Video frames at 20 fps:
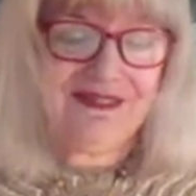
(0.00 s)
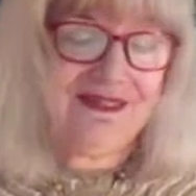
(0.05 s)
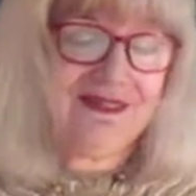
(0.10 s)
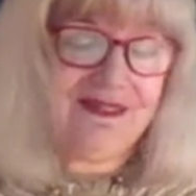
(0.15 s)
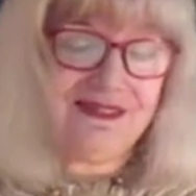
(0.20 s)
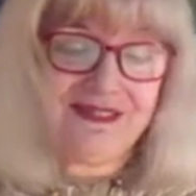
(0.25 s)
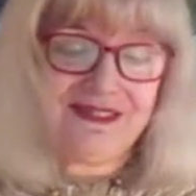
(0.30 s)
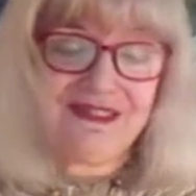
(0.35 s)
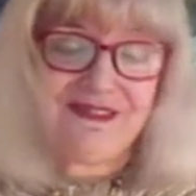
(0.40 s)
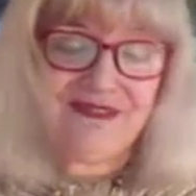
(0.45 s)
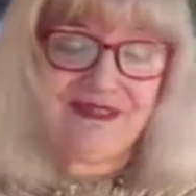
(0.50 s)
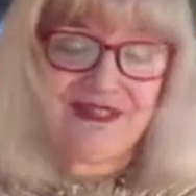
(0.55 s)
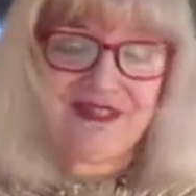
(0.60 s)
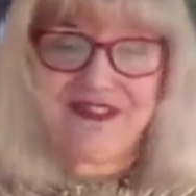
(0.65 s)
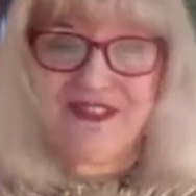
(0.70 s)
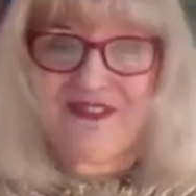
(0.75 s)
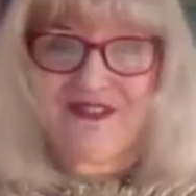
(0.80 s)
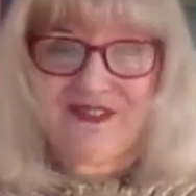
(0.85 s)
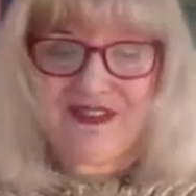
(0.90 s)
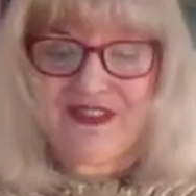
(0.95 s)
it did
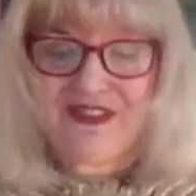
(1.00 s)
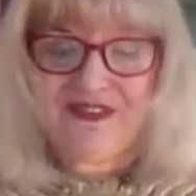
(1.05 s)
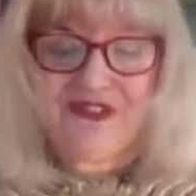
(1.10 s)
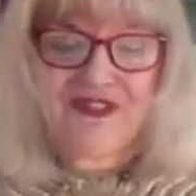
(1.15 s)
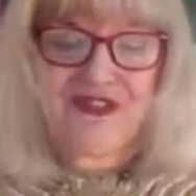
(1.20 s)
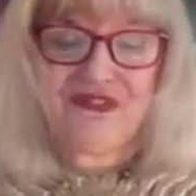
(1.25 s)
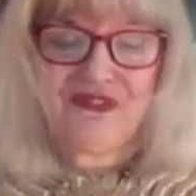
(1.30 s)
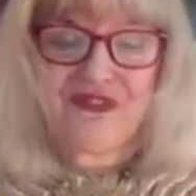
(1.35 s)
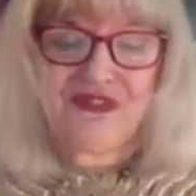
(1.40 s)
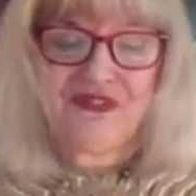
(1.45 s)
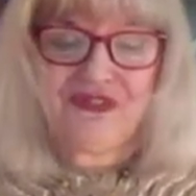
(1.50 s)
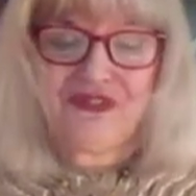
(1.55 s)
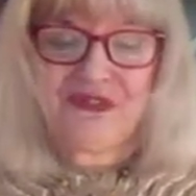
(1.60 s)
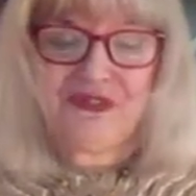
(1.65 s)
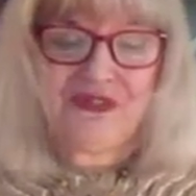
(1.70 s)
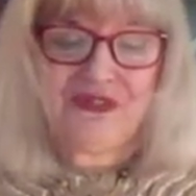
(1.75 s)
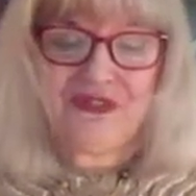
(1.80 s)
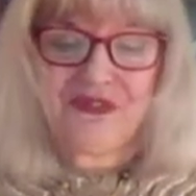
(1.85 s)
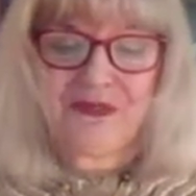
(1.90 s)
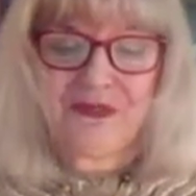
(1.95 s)
receive a lot of other
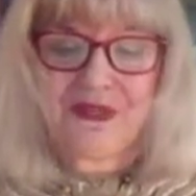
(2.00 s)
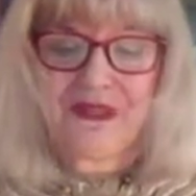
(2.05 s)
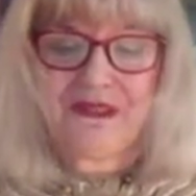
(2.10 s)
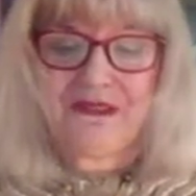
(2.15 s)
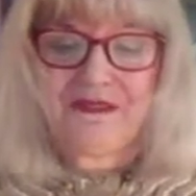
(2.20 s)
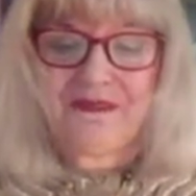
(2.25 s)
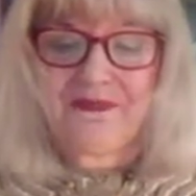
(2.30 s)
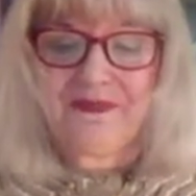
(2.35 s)
reviews as well.